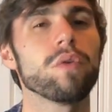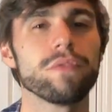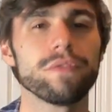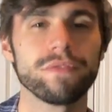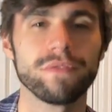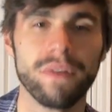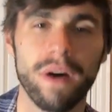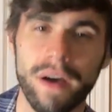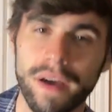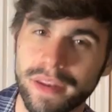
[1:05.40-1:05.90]

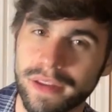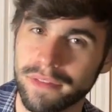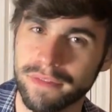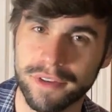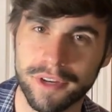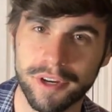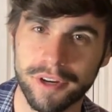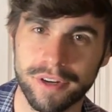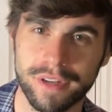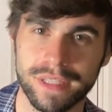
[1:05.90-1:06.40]
fun of
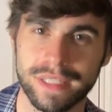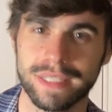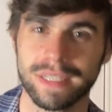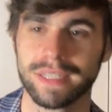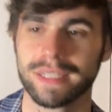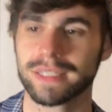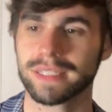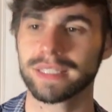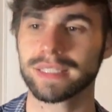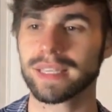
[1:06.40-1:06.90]

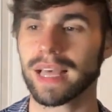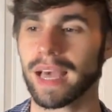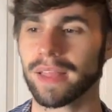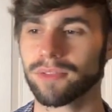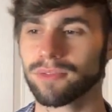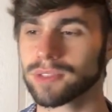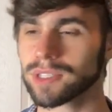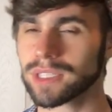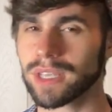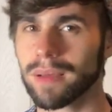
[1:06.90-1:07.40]
curses is that
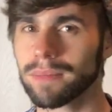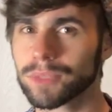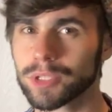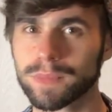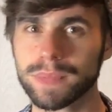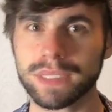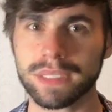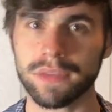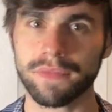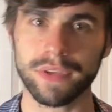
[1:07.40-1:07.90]
there's some
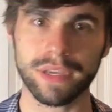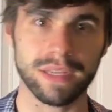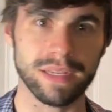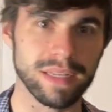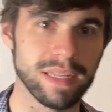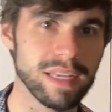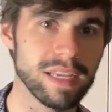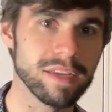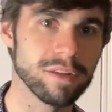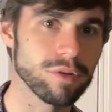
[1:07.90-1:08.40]
specific
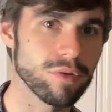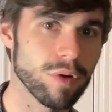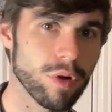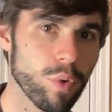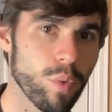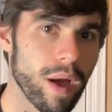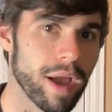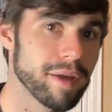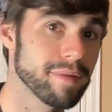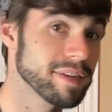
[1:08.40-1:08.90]
need or
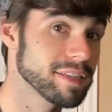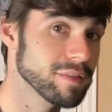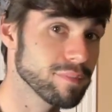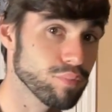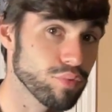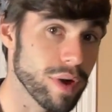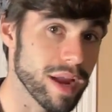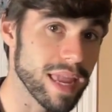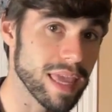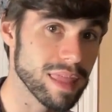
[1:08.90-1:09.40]
requirement to
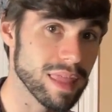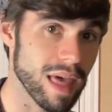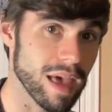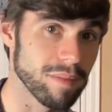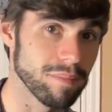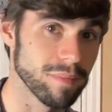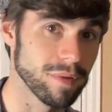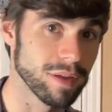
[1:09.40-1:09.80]
break them.